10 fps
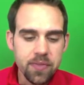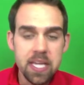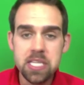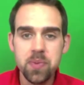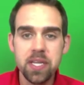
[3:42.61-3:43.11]

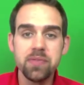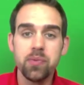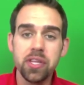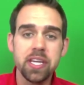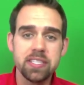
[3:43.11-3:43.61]
And it's been
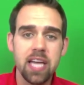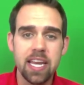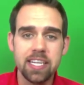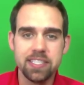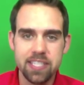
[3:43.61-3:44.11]
really
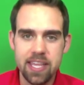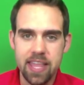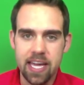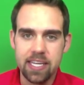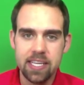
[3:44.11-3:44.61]
exciting to see that.